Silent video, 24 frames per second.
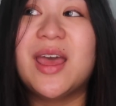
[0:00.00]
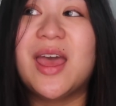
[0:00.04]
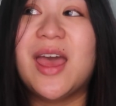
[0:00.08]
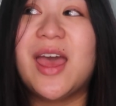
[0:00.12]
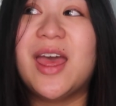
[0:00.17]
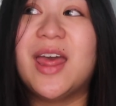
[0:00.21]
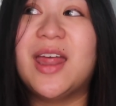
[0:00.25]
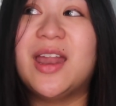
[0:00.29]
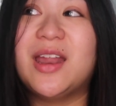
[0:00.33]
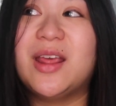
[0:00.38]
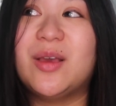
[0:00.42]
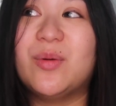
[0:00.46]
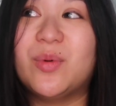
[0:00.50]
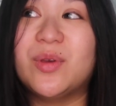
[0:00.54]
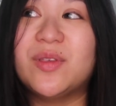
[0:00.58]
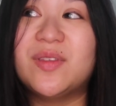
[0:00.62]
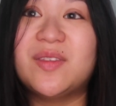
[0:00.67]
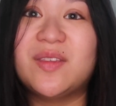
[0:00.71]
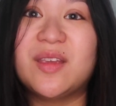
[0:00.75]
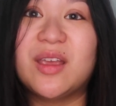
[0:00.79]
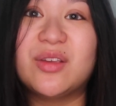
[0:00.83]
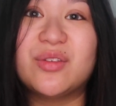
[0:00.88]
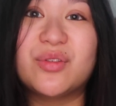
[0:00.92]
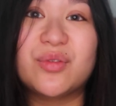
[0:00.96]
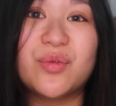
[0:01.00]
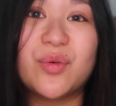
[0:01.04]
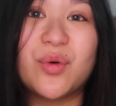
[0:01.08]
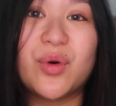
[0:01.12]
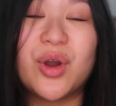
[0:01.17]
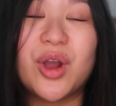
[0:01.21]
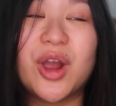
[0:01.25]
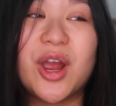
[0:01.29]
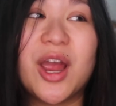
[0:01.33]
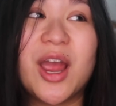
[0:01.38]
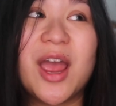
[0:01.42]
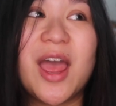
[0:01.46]
and it was stage
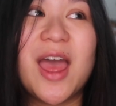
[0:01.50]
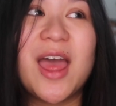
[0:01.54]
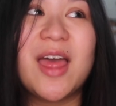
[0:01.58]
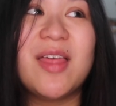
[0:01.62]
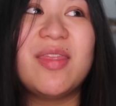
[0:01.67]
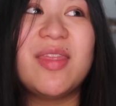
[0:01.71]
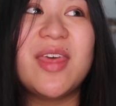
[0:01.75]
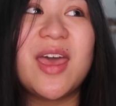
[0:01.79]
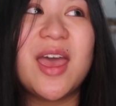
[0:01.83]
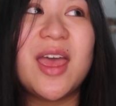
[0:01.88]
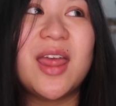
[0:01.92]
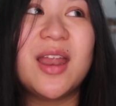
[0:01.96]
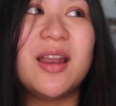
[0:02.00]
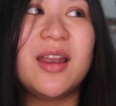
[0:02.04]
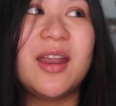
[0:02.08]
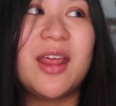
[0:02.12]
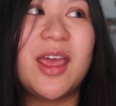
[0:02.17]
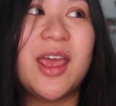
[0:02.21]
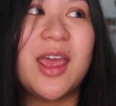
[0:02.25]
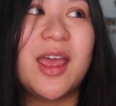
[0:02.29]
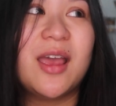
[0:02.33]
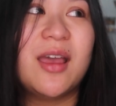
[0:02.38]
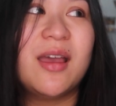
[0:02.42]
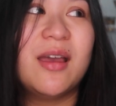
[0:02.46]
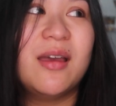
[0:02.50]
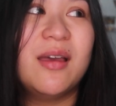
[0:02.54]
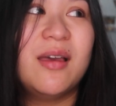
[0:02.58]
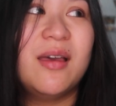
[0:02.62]
four. And then, like,